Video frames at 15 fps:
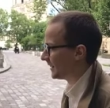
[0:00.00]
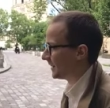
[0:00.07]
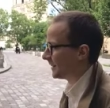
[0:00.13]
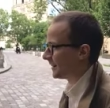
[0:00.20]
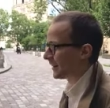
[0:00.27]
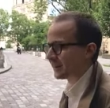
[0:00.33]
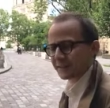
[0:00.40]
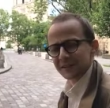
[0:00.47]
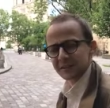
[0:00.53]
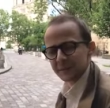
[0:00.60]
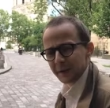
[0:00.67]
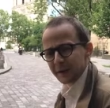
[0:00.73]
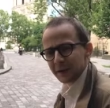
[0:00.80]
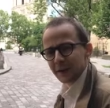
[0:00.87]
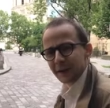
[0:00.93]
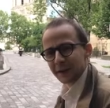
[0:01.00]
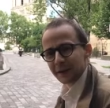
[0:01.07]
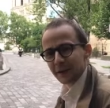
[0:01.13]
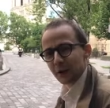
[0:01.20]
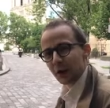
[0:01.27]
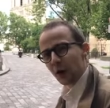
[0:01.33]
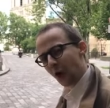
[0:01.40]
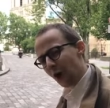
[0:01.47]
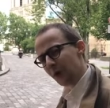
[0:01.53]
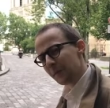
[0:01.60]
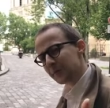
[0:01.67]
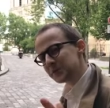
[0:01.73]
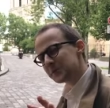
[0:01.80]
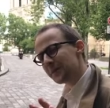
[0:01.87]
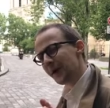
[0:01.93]
now it has been like uh,
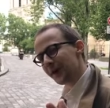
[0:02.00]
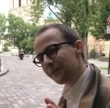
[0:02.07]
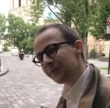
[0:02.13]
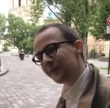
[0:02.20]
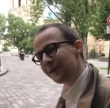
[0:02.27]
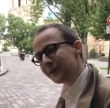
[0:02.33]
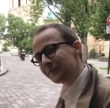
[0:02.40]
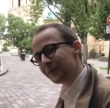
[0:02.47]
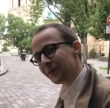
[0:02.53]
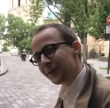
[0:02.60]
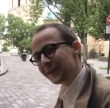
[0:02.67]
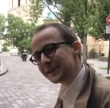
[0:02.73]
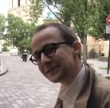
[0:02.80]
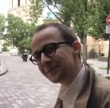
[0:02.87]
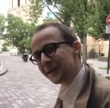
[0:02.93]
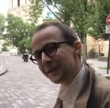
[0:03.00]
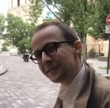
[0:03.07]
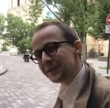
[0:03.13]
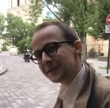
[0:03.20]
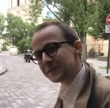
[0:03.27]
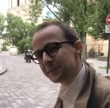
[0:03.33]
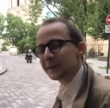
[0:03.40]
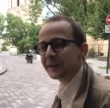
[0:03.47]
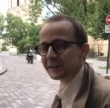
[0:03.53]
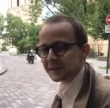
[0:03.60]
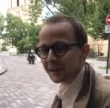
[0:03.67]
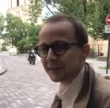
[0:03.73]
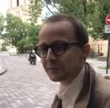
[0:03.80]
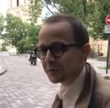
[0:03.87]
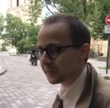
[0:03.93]
almost perfect for the last five years, but I
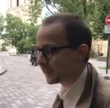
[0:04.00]
still have to